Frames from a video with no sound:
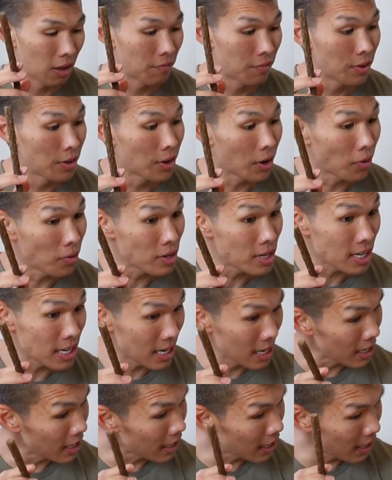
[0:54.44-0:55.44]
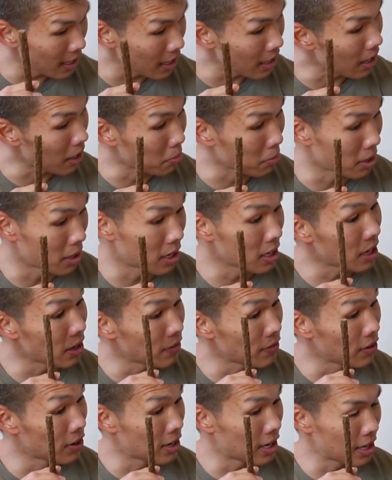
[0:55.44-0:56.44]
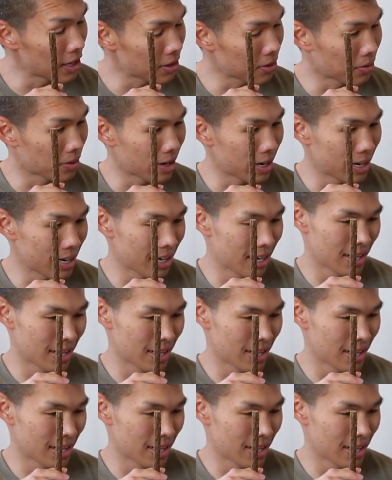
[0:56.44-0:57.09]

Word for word: If you don't eat it, I'm gonna give you another one